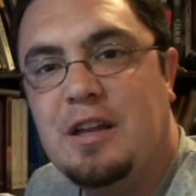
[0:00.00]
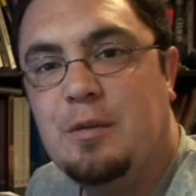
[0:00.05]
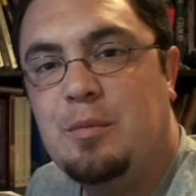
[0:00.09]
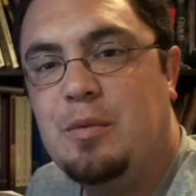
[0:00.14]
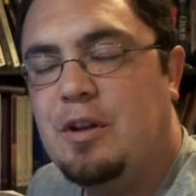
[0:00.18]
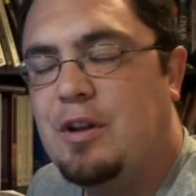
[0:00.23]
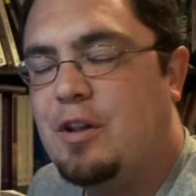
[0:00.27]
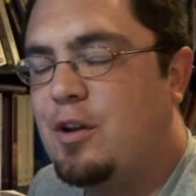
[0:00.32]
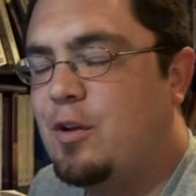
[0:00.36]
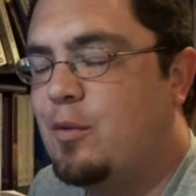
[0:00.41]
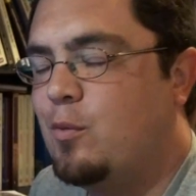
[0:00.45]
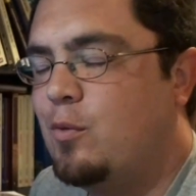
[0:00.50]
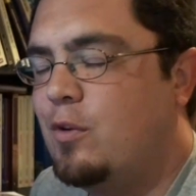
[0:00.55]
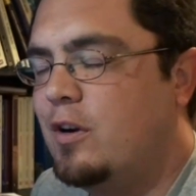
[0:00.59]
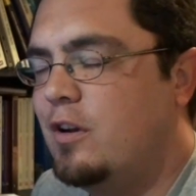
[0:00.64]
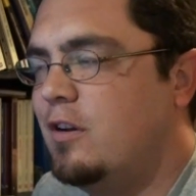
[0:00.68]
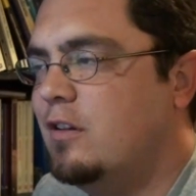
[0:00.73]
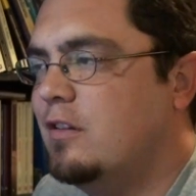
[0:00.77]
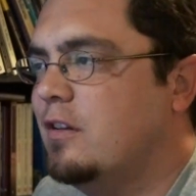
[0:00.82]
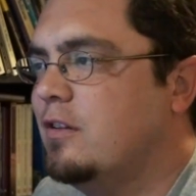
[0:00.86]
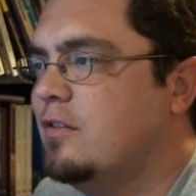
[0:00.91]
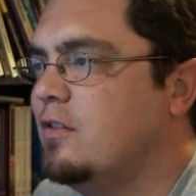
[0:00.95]
depending on where
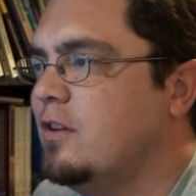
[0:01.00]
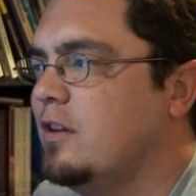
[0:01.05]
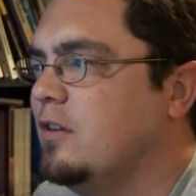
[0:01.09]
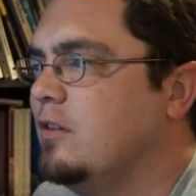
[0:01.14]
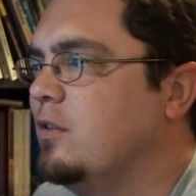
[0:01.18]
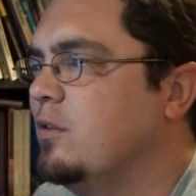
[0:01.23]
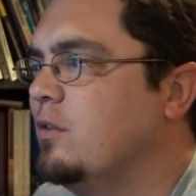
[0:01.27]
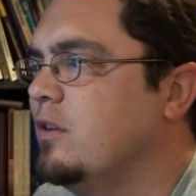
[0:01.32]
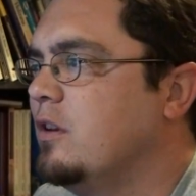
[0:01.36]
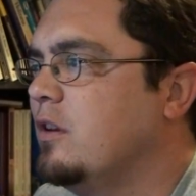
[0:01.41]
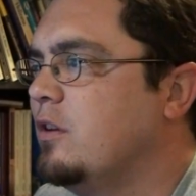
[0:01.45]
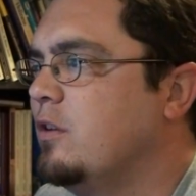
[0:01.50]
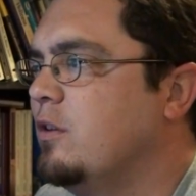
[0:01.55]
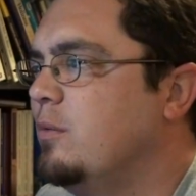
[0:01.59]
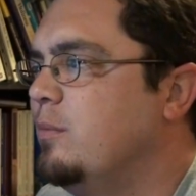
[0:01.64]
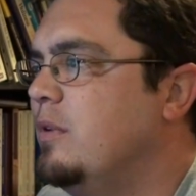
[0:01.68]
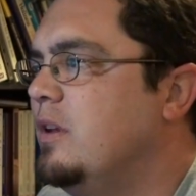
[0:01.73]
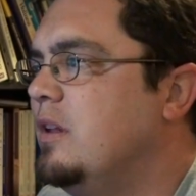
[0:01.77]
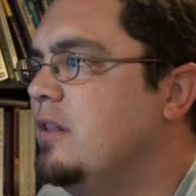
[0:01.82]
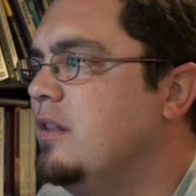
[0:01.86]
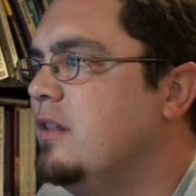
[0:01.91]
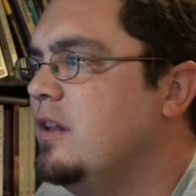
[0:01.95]
you're listening to it, it
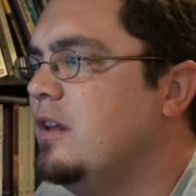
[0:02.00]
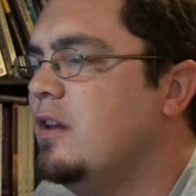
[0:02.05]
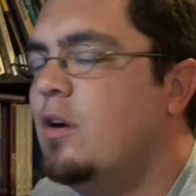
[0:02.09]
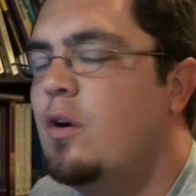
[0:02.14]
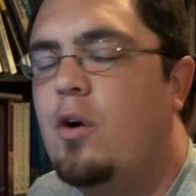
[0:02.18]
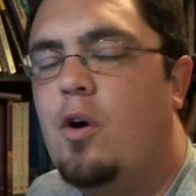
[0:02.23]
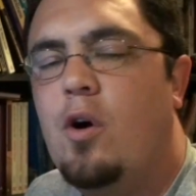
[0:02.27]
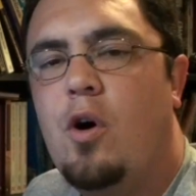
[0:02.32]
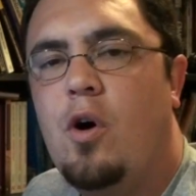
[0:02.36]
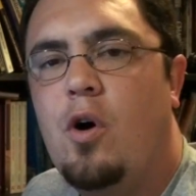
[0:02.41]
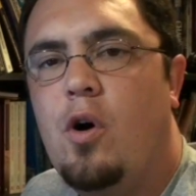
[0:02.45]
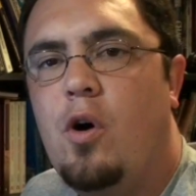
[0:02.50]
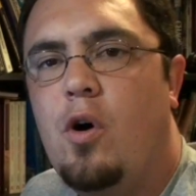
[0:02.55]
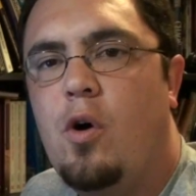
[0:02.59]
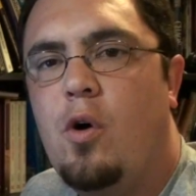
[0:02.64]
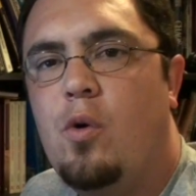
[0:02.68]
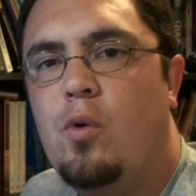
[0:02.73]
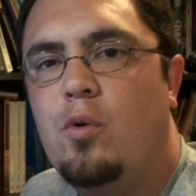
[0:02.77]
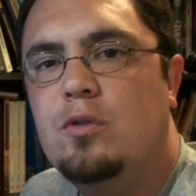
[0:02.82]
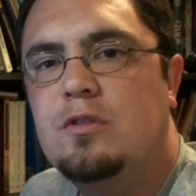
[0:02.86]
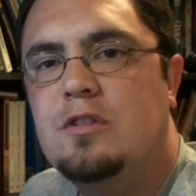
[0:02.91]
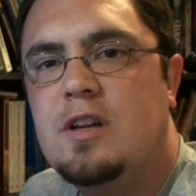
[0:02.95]
could be the
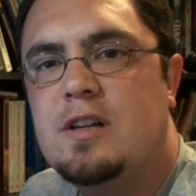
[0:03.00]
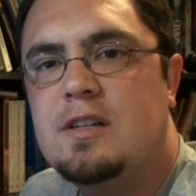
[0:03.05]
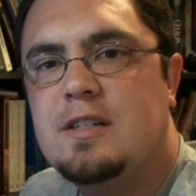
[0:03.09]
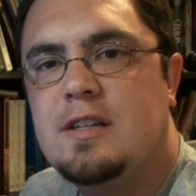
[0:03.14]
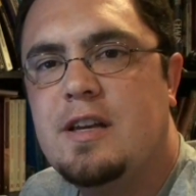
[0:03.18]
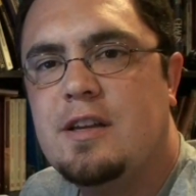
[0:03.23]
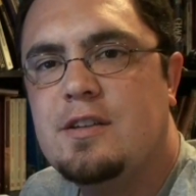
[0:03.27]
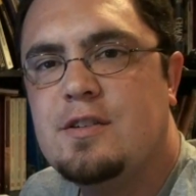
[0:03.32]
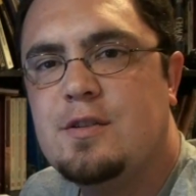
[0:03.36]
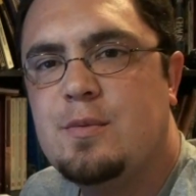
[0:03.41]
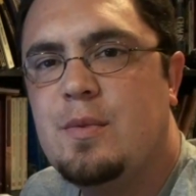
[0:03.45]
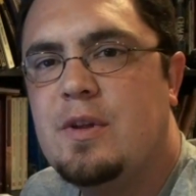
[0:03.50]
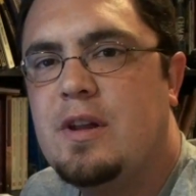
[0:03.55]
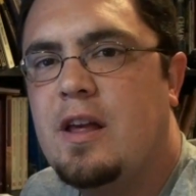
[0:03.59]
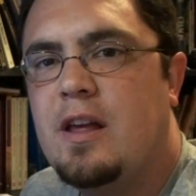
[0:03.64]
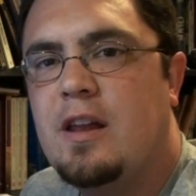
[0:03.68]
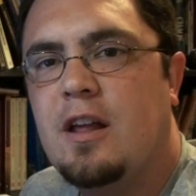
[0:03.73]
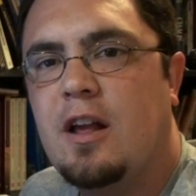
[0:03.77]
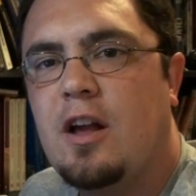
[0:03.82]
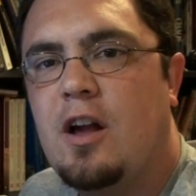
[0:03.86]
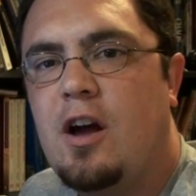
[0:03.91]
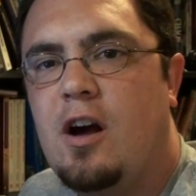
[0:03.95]
Old Testament
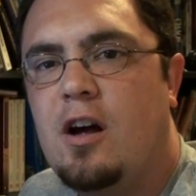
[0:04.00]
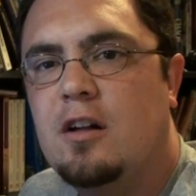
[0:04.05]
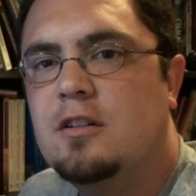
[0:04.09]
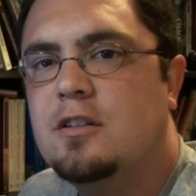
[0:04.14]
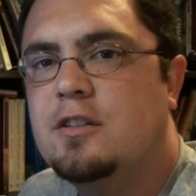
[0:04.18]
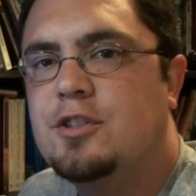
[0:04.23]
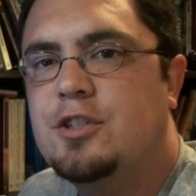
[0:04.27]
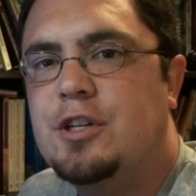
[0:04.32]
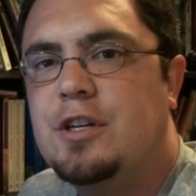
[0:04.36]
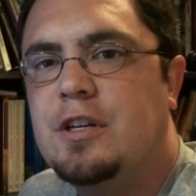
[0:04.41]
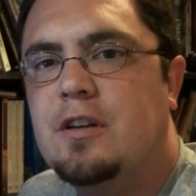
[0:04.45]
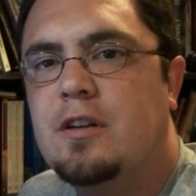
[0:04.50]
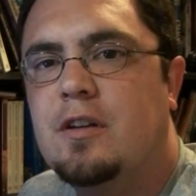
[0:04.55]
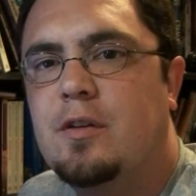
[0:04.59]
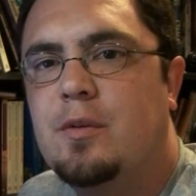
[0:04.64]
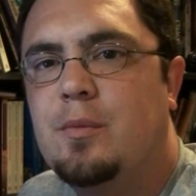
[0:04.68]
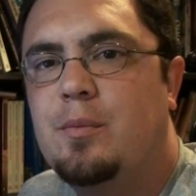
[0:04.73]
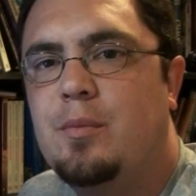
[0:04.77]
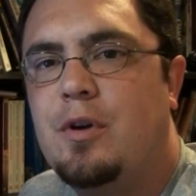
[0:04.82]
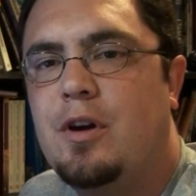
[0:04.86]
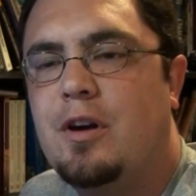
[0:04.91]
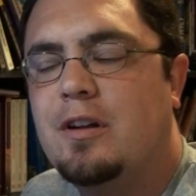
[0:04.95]
and Ecology
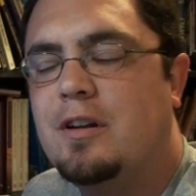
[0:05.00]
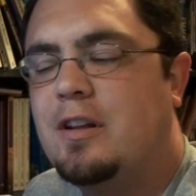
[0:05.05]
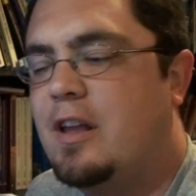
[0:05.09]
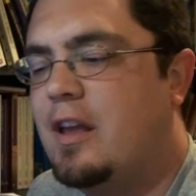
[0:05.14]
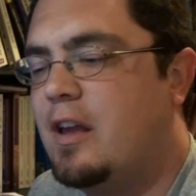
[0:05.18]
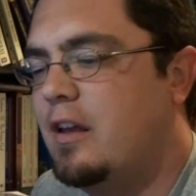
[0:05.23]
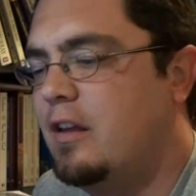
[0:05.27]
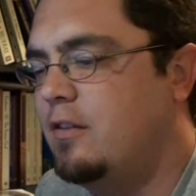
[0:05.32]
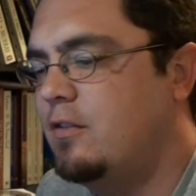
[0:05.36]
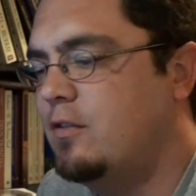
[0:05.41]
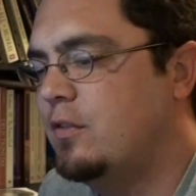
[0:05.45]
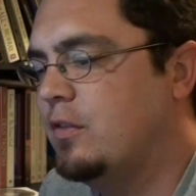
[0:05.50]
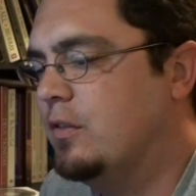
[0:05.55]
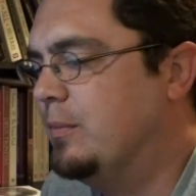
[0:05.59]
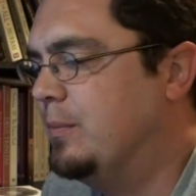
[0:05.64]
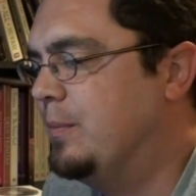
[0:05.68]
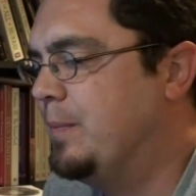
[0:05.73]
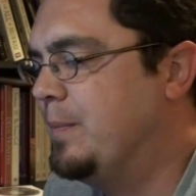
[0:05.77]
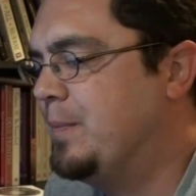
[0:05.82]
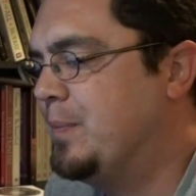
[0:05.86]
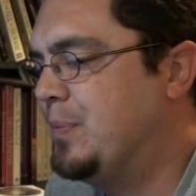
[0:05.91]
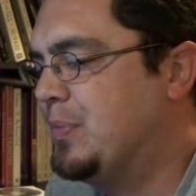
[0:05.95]
podcast.
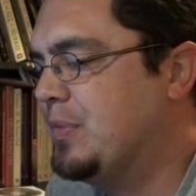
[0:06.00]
